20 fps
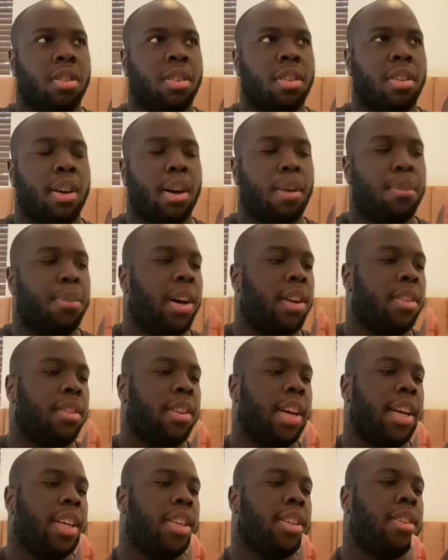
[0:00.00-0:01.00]
about,
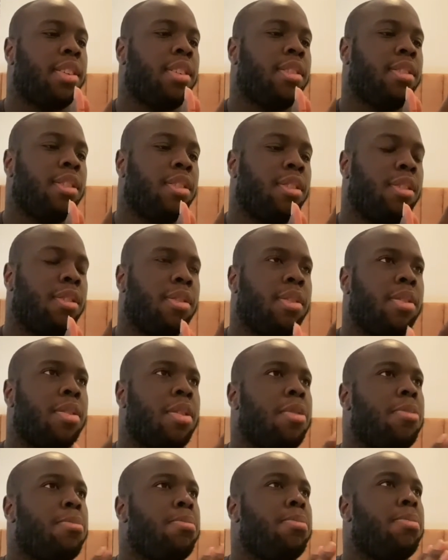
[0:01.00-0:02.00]
like, you know,
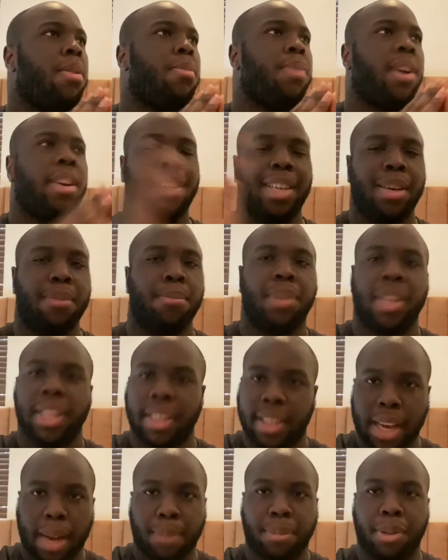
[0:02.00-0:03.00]
about him being
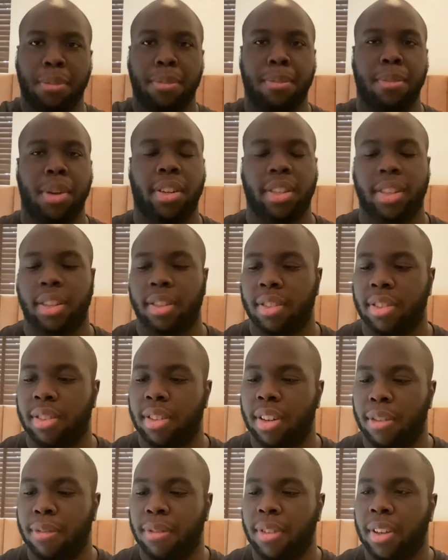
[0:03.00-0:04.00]
Captain America and
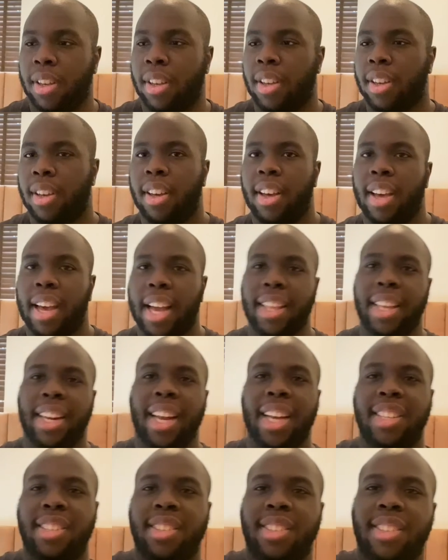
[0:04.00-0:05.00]
stuff. And then
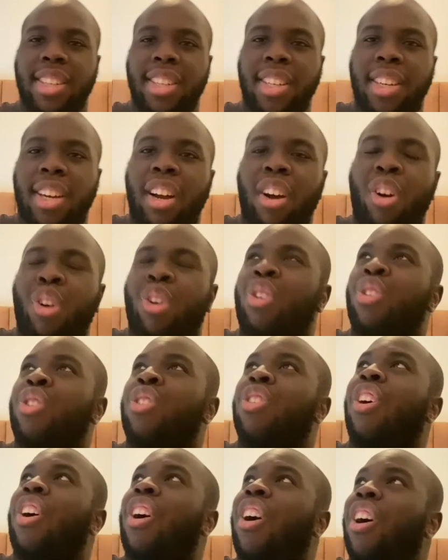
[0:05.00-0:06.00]
I see
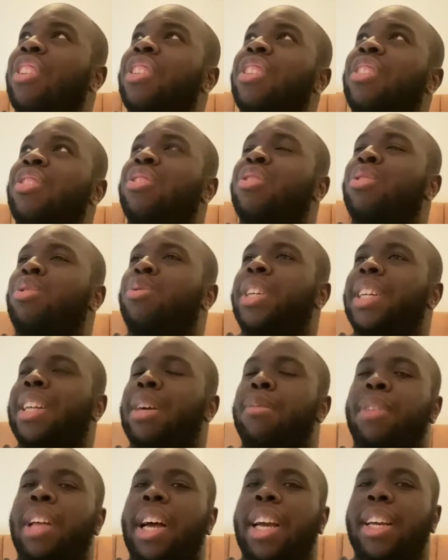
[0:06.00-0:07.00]
her on the screen.
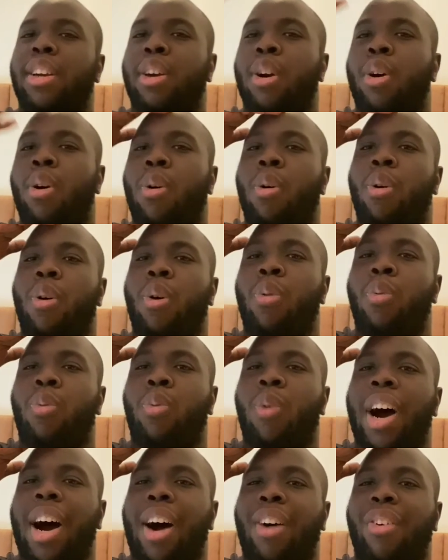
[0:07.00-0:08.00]
I'm like, oh
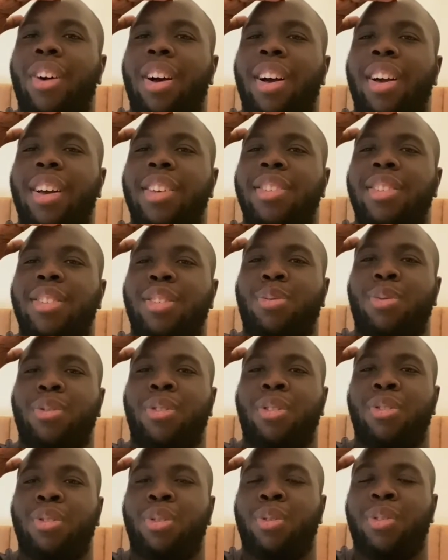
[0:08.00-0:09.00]
wow, is this what
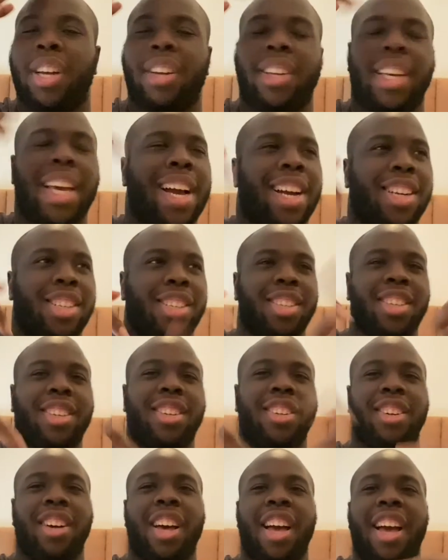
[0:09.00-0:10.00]
they're doing? Are they actually
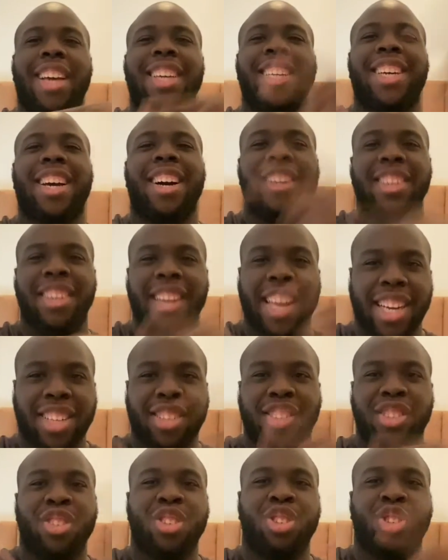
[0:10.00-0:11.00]
gonna
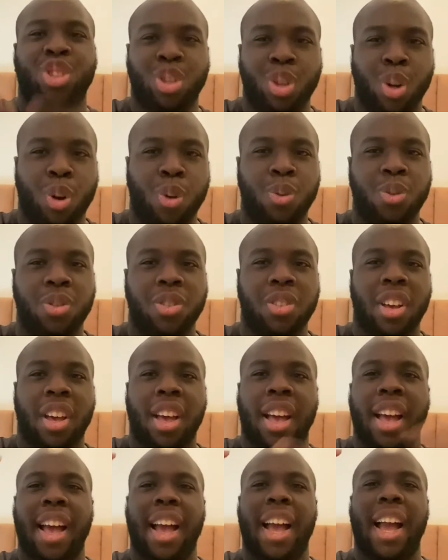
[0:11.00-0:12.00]
connect the shows
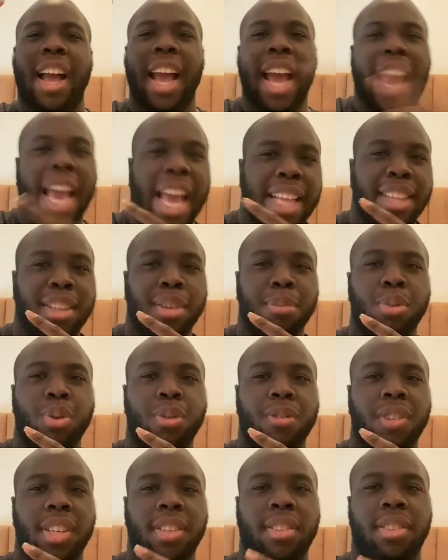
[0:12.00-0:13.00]
and the
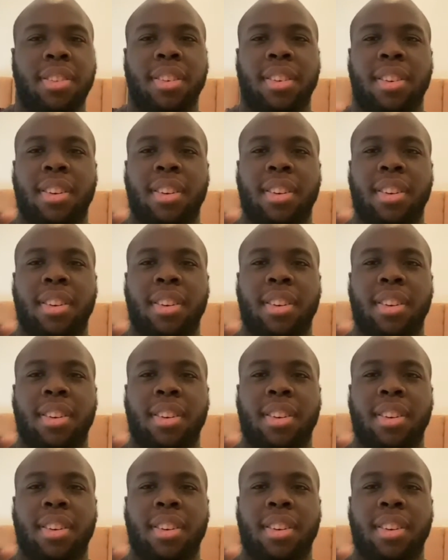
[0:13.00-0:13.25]
movies?